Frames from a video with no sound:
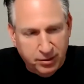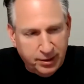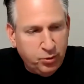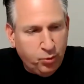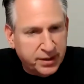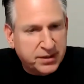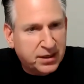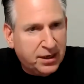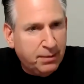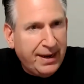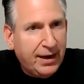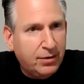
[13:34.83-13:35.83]
When you want us to
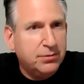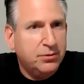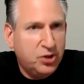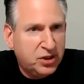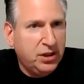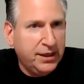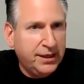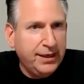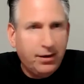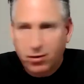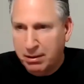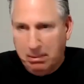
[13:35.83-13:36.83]
come out, just click
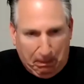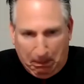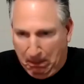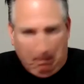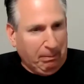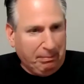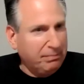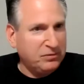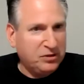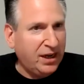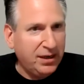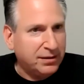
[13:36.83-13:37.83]
here.
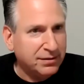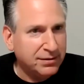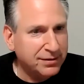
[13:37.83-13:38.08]
Done.